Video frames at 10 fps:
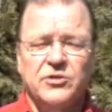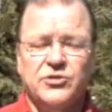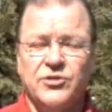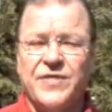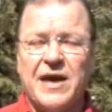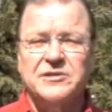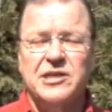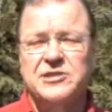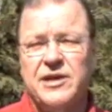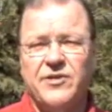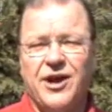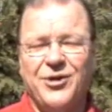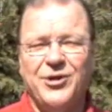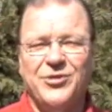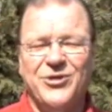
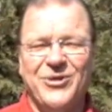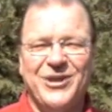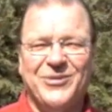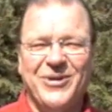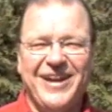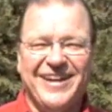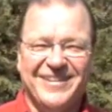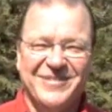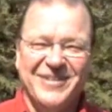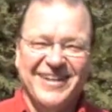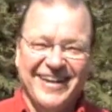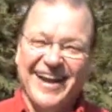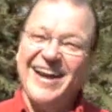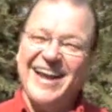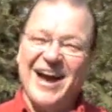2,733.
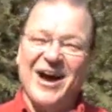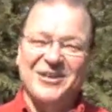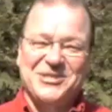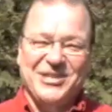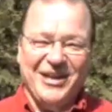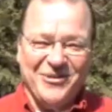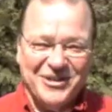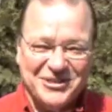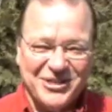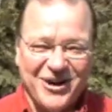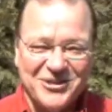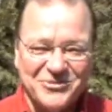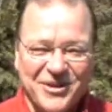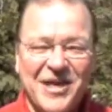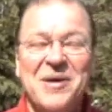Anyhow, she was charged
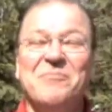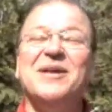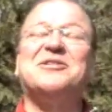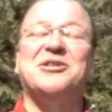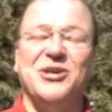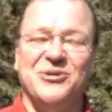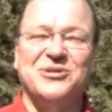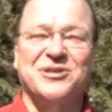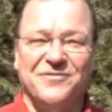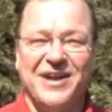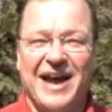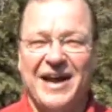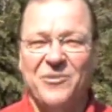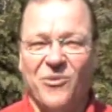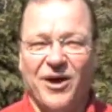with misuse of
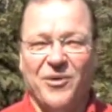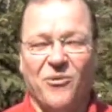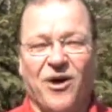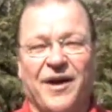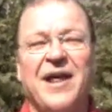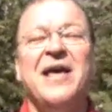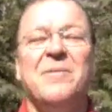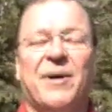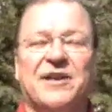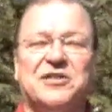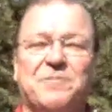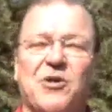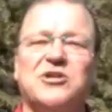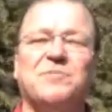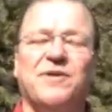911, but a
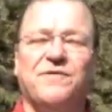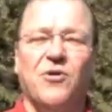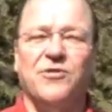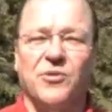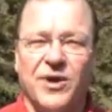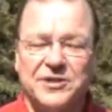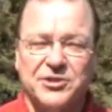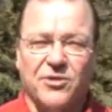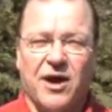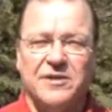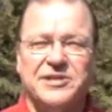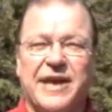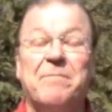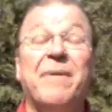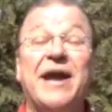spokesman for the restaurants,
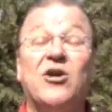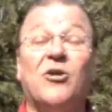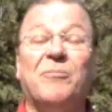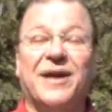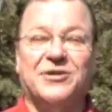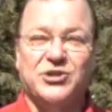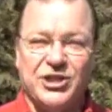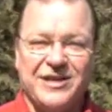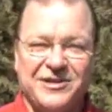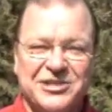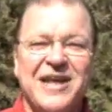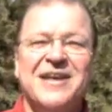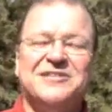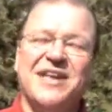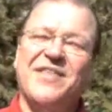a Mayor McCheese,
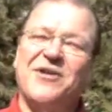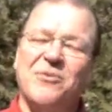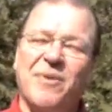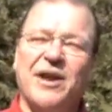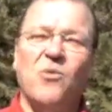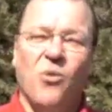said that her money